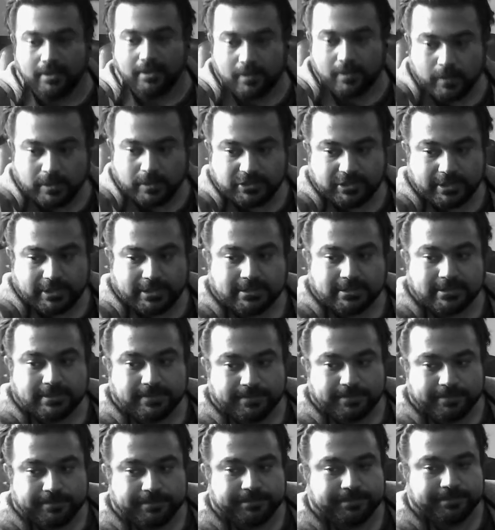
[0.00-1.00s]
which
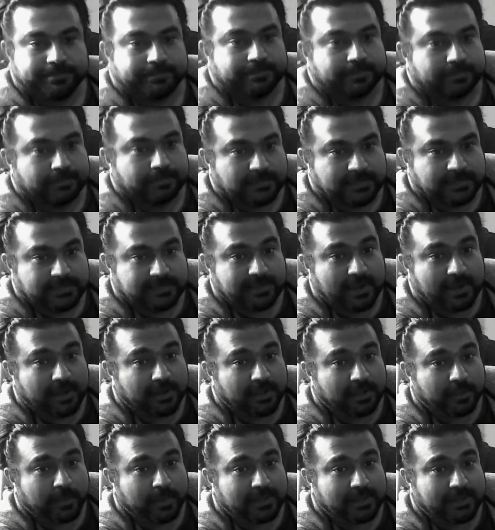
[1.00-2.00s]
is
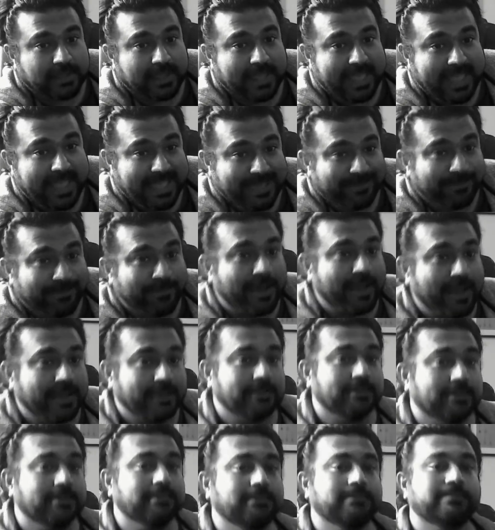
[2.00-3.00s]
starting with E
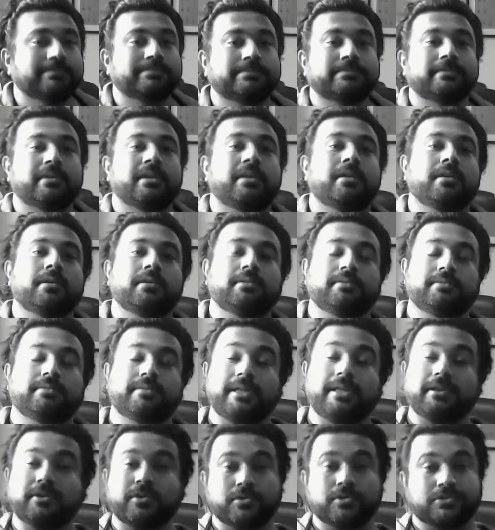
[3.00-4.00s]
minor,
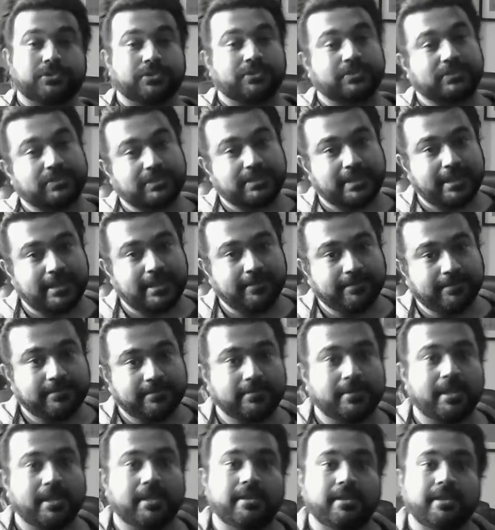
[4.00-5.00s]
then goes to C,
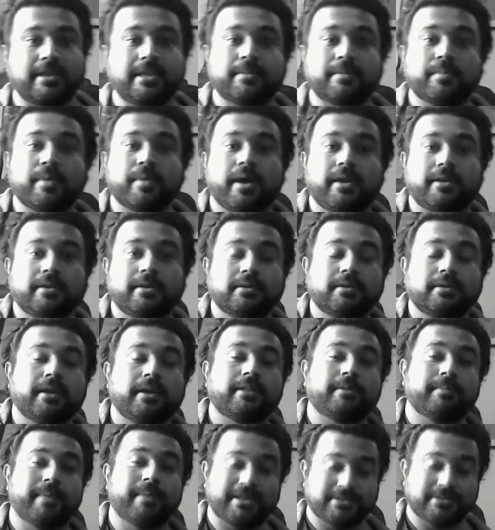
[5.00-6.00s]
then E minor,
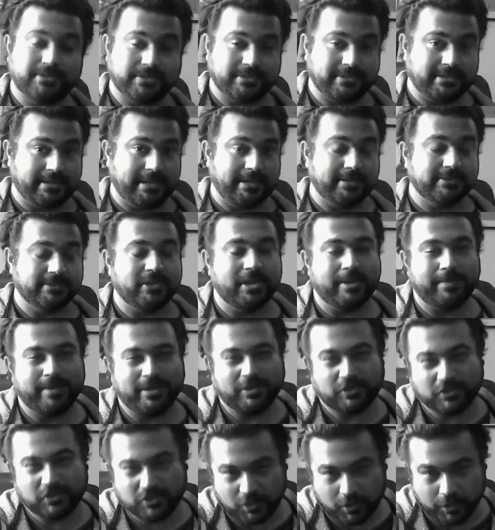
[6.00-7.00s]
and back to C. So let
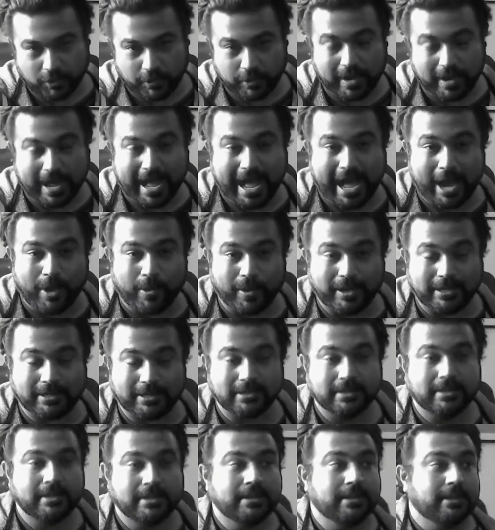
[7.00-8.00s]
me show you how
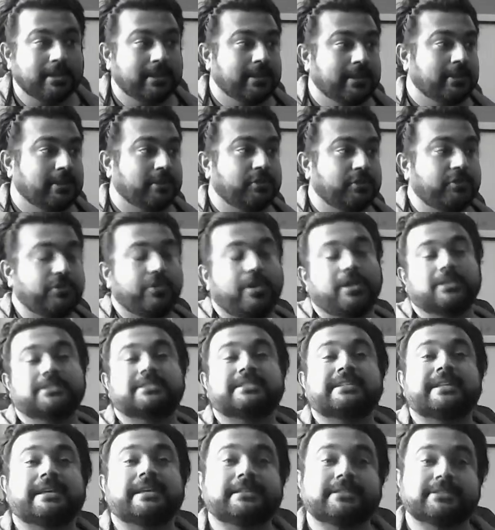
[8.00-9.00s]
it
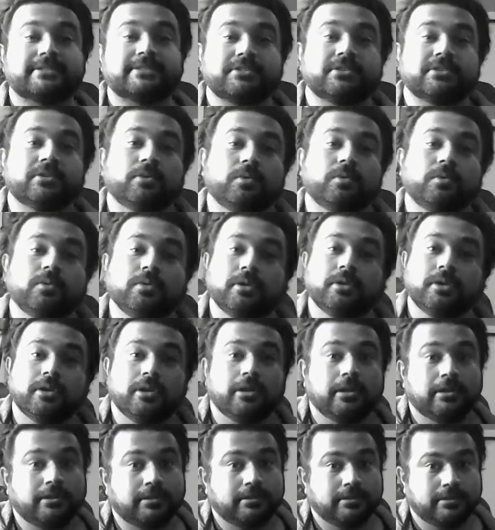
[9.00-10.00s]
translates to
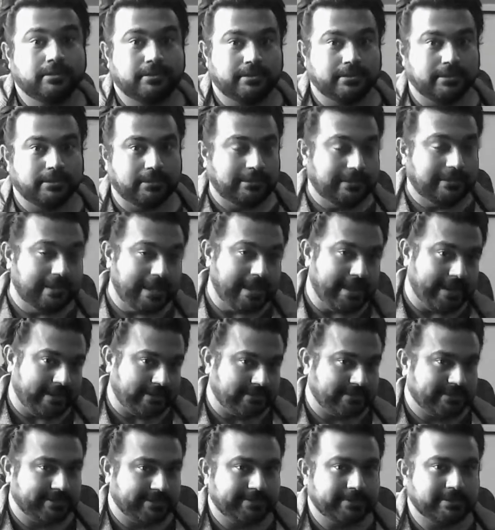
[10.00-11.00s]
the
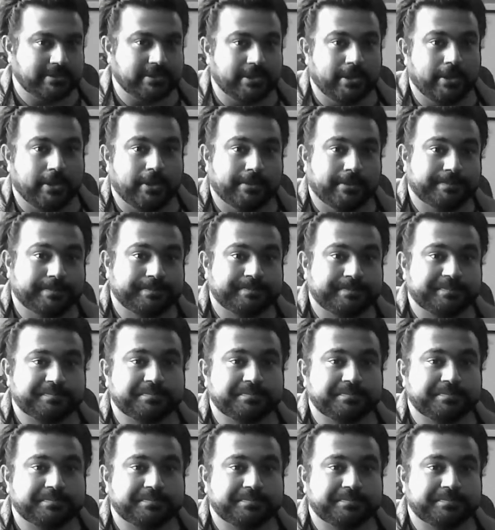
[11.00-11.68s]
lyrics. So